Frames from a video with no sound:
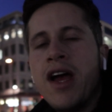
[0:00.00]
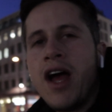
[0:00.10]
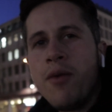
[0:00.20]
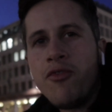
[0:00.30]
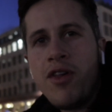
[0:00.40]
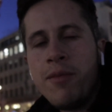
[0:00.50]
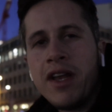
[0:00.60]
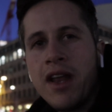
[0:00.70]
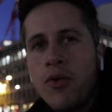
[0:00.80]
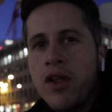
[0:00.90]
I'm
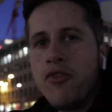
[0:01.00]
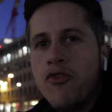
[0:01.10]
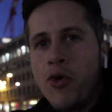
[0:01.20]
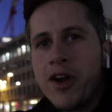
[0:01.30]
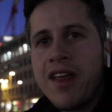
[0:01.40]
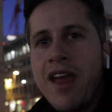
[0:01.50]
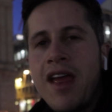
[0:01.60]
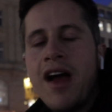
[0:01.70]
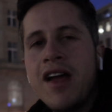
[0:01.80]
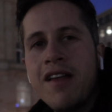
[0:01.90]
filming now in
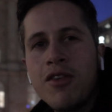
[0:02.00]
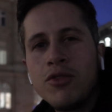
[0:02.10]
4K ISO